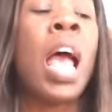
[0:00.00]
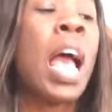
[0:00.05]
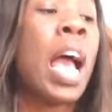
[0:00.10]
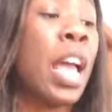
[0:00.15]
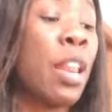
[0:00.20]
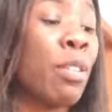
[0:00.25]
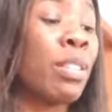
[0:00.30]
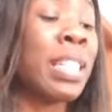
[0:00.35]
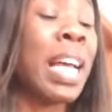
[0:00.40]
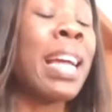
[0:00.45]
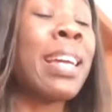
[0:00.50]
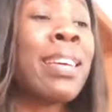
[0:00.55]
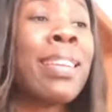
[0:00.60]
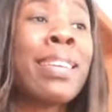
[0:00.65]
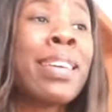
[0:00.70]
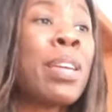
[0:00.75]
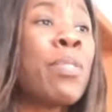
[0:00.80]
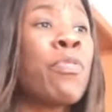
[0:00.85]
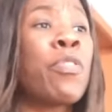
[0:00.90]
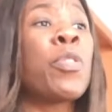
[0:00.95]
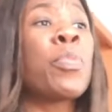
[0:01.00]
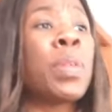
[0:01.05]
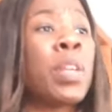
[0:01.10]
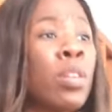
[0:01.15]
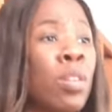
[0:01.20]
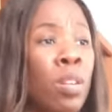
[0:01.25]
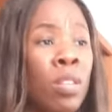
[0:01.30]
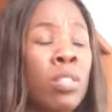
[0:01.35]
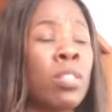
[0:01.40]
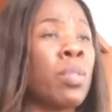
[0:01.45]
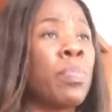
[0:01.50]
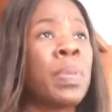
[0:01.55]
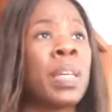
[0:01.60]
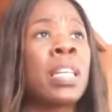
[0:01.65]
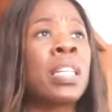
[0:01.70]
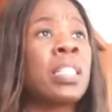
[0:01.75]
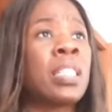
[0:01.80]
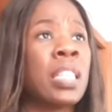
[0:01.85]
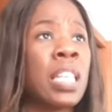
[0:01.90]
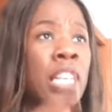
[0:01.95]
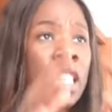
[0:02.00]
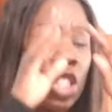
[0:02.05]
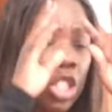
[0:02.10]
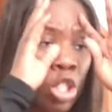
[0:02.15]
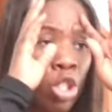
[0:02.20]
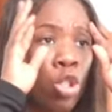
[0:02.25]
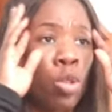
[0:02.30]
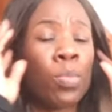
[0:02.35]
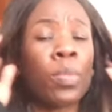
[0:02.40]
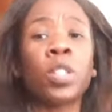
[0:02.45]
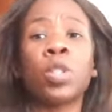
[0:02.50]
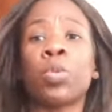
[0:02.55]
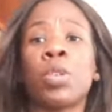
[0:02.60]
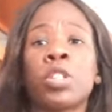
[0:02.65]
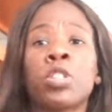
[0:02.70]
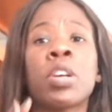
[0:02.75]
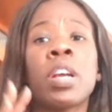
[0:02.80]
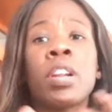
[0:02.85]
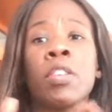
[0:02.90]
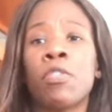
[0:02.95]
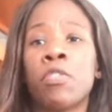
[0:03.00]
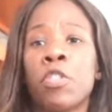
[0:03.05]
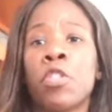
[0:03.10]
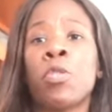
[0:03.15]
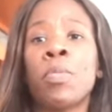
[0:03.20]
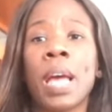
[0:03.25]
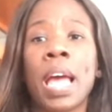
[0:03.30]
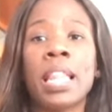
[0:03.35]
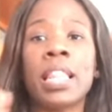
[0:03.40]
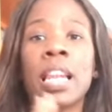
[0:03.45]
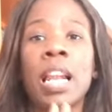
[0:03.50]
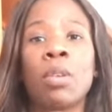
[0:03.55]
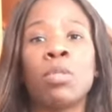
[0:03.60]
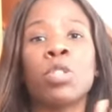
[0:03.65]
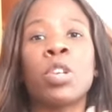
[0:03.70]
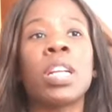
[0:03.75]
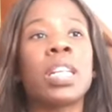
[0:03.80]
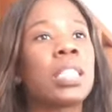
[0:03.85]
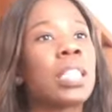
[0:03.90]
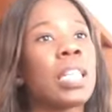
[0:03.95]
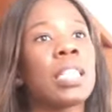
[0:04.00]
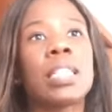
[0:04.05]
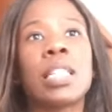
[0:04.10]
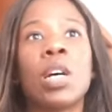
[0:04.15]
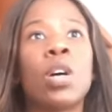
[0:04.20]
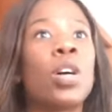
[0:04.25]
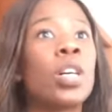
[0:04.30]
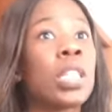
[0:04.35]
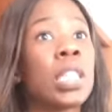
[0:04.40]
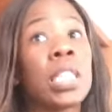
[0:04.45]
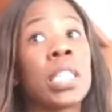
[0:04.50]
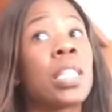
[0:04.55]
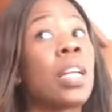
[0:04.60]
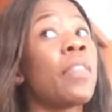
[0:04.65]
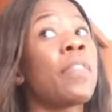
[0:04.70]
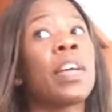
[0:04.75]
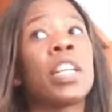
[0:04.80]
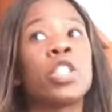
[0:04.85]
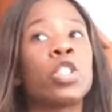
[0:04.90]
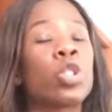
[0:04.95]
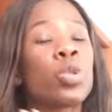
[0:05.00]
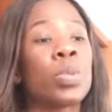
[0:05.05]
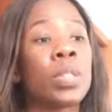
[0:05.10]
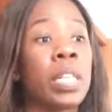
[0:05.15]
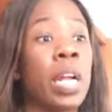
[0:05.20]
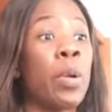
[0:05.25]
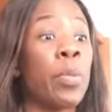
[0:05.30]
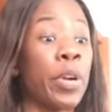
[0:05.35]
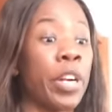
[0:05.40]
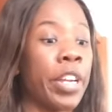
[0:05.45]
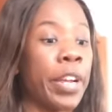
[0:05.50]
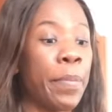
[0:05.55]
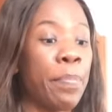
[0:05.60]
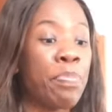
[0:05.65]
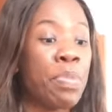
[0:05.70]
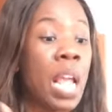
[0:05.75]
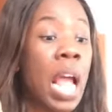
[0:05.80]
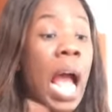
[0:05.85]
Anyways, I couldn't keep filming in Ulta because it's just too much work trying to film and then I'm trying to test out all this stuff and it just was not working.